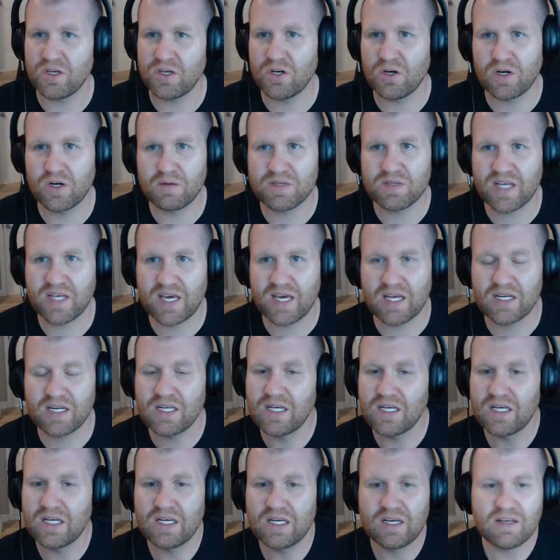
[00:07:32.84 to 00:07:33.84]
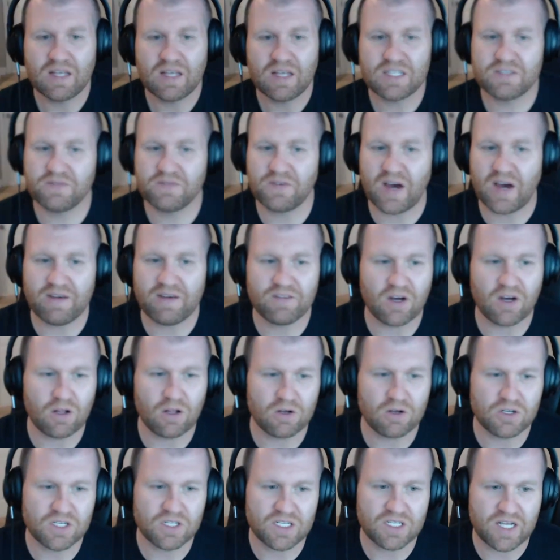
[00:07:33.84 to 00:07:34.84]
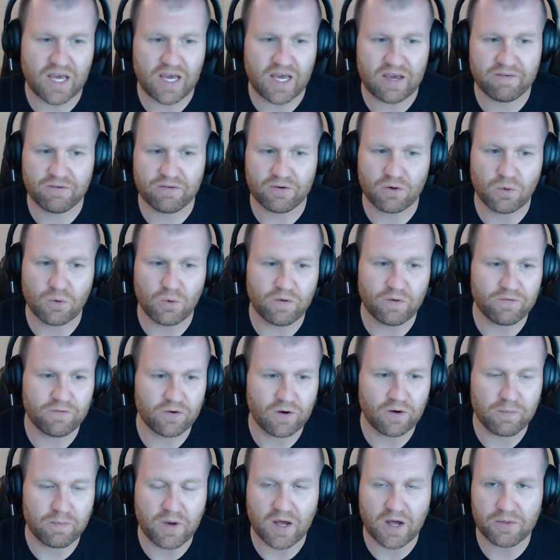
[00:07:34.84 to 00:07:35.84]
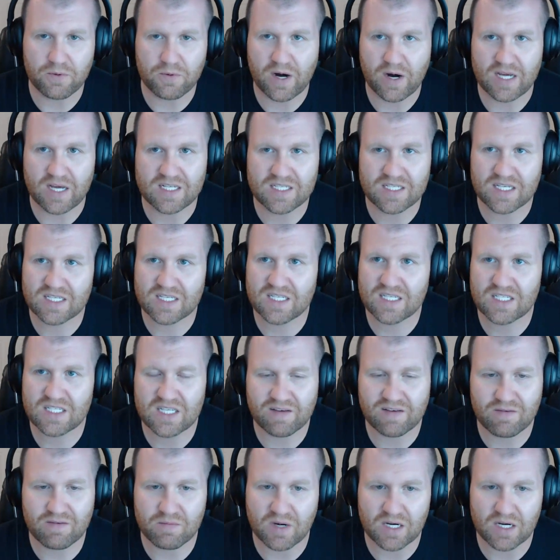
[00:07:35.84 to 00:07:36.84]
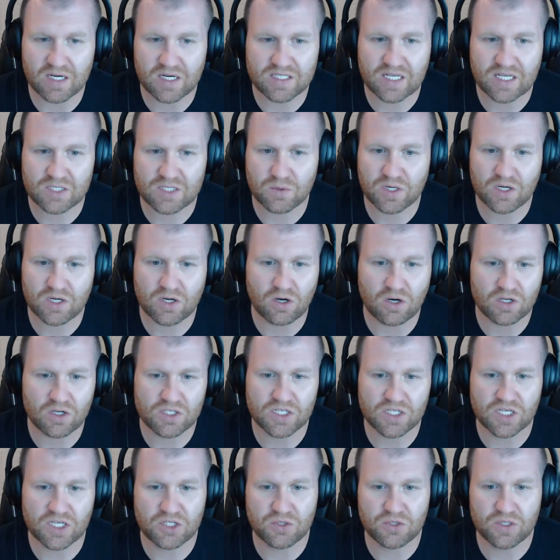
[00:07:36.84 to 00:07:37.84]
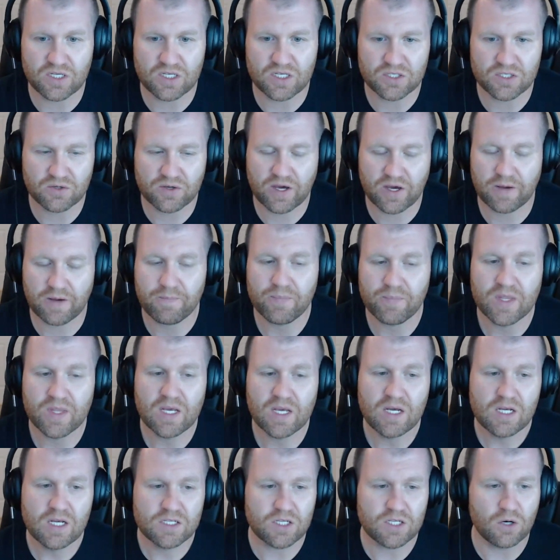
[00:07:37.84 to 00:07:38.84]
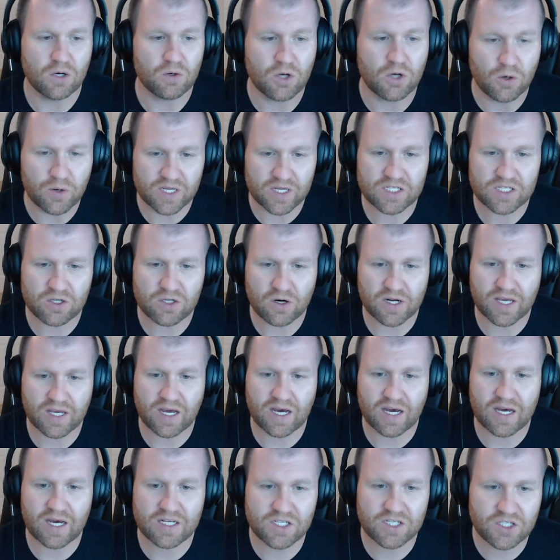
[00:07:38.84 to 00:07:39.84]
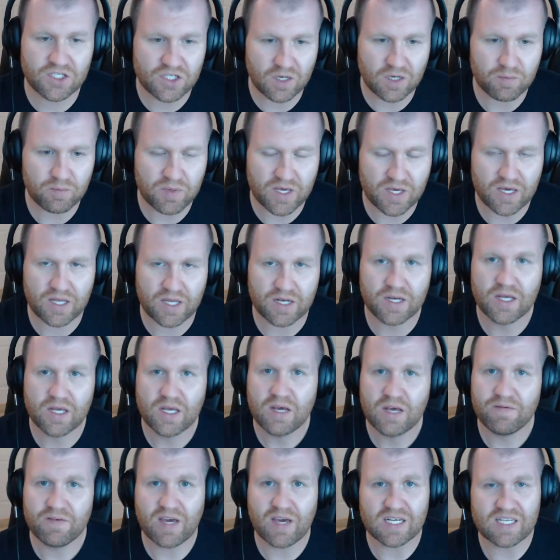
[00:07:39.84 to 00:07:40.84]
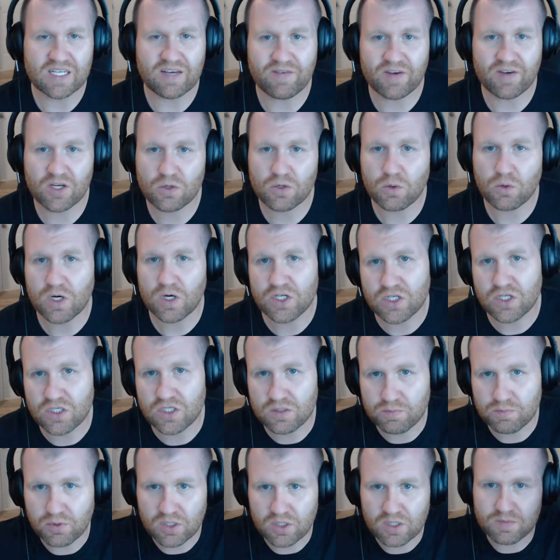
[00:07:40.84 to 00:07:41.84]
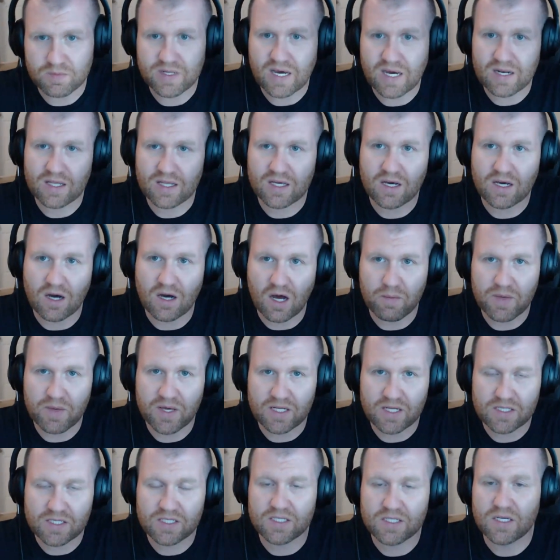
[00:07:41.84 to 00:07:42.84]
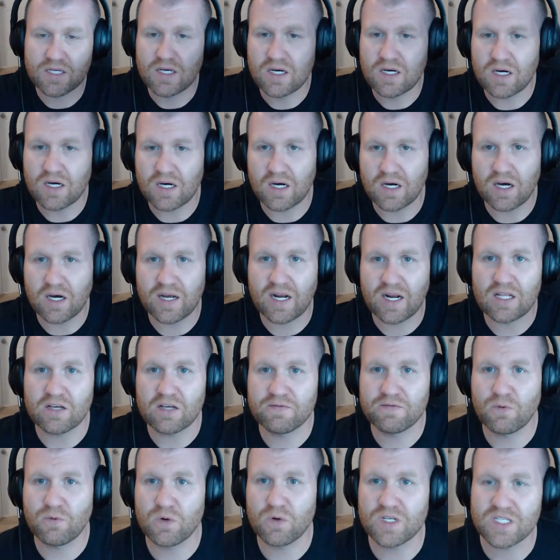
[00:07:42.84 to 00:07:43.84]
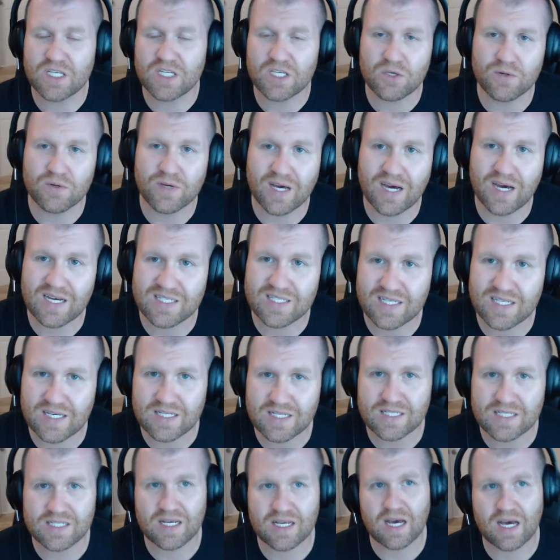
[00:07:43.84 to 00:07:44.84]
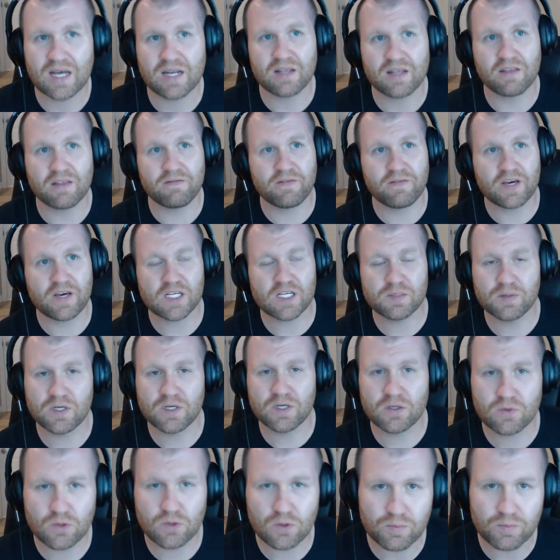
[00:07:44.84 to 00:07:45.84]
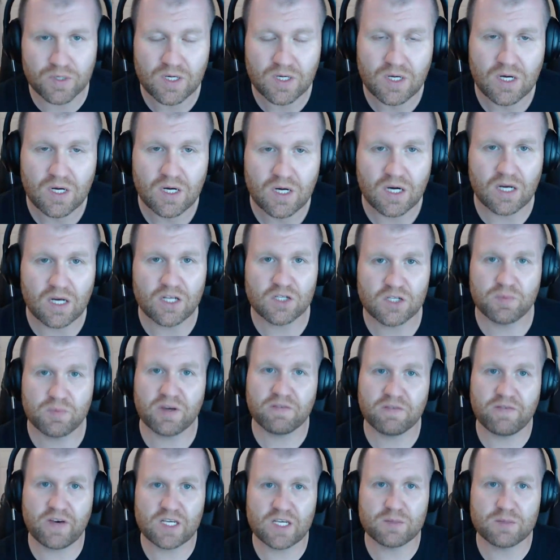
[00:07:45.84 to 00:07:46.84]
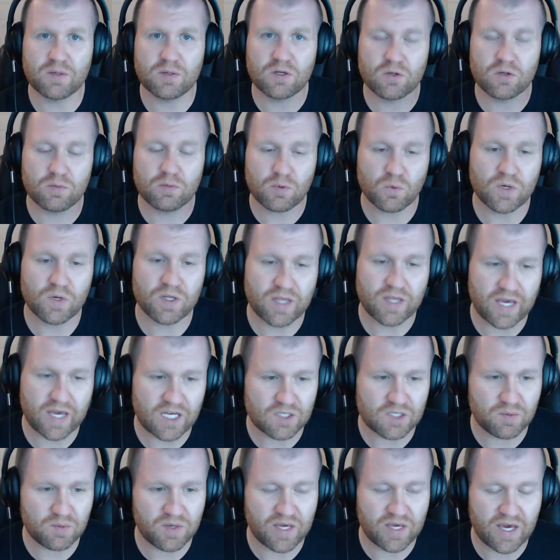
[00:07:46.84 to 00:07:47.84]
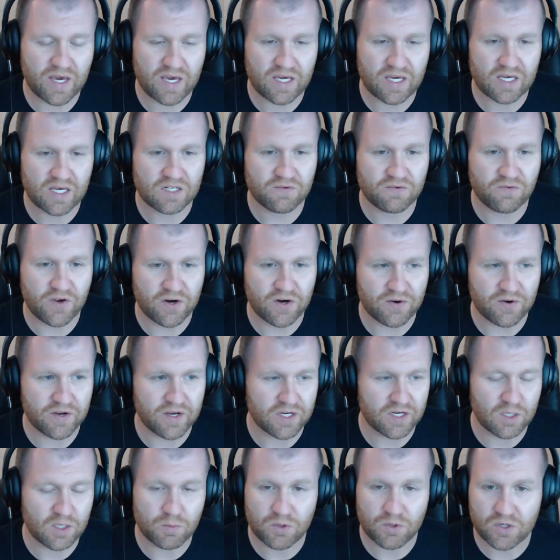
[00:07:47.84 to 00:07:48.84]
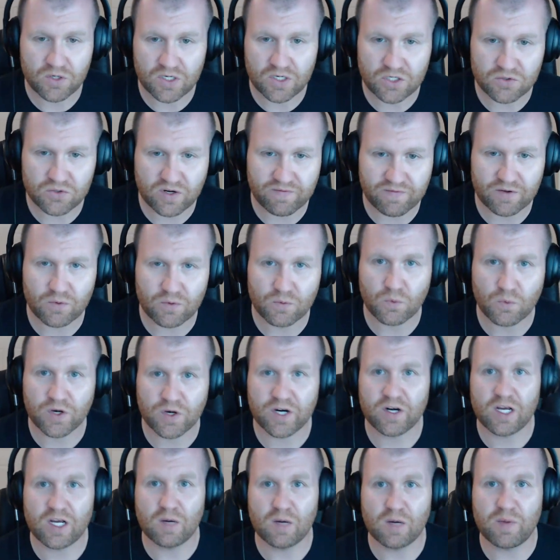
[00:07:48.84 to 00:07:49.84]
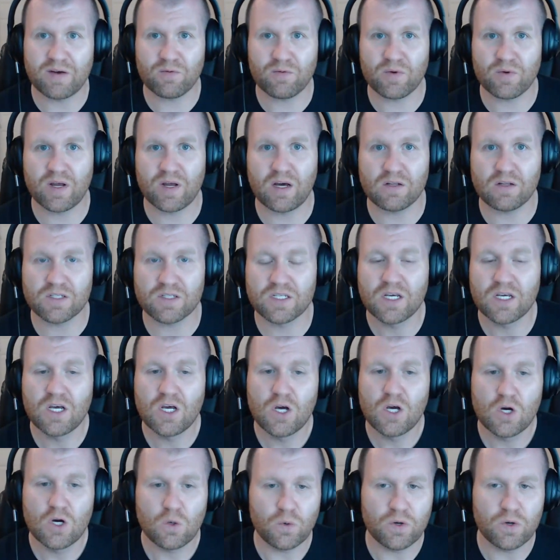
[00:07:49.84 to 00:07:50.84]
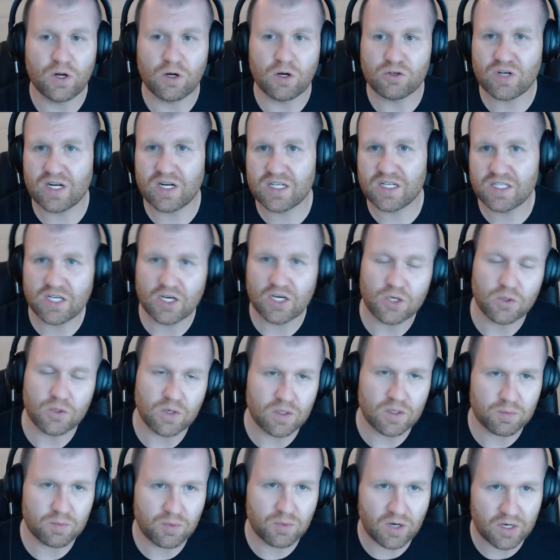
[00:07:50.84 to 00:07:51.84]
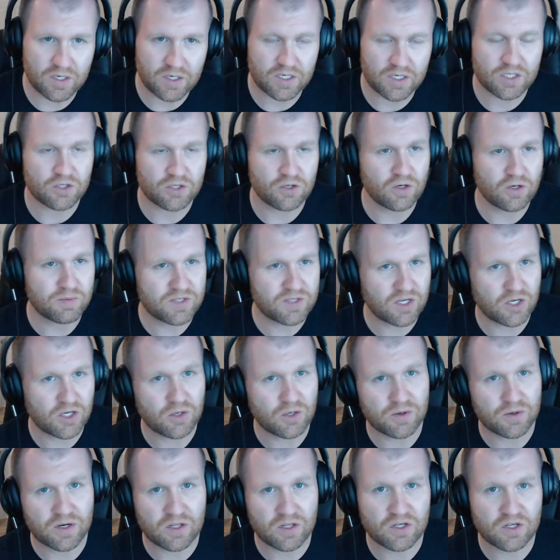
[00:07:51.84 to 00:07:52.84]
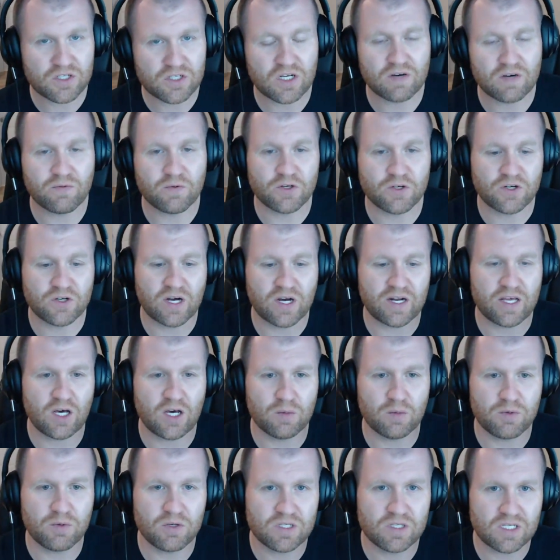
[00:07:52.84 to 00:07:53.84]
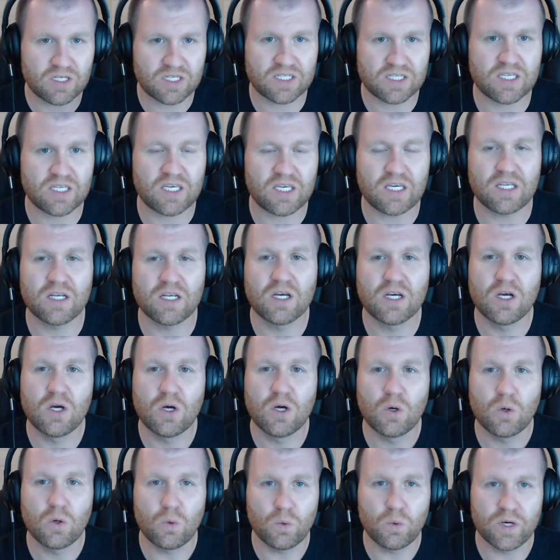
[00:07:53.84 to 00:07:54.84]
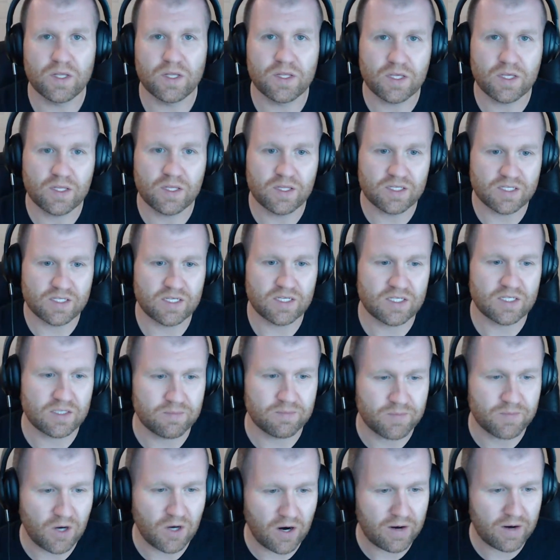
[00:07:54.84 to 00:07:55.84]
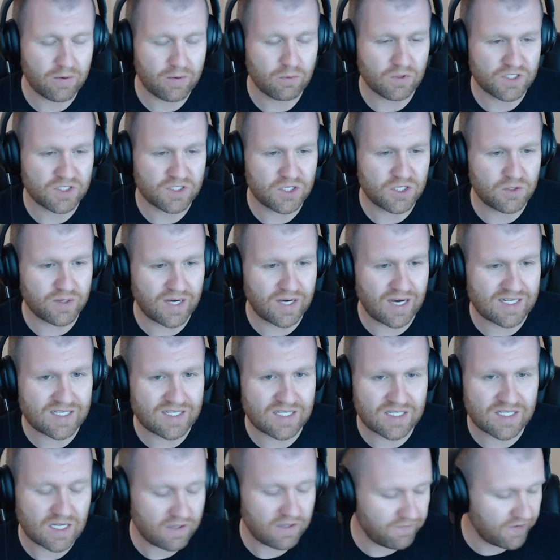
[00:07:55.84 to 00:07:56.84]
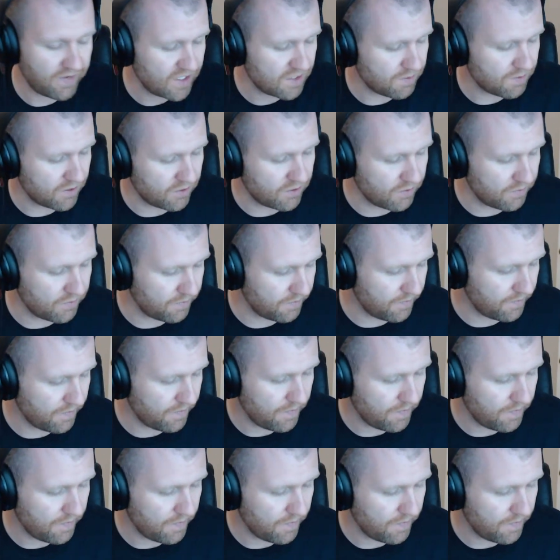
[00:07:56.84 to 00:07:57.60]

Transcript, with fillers: you know what I'm saying? It's $5 a day for, for a month, right? 67 bucks. That's what it costs to get you this, okay? So go get started, guys. Jump in. If you guys have any questions, put them down in the comments. Uh, and I look forward to seeing you guys inside the Facebook group. Uh, there's a big Facebook group with HBA. It's very uh, community driven. We're here to help everyone else. We don't try to sell you other products or upsell you on other stuff. We try to help you succeed with the system. All right, we'll see you guys inside the Facebook group.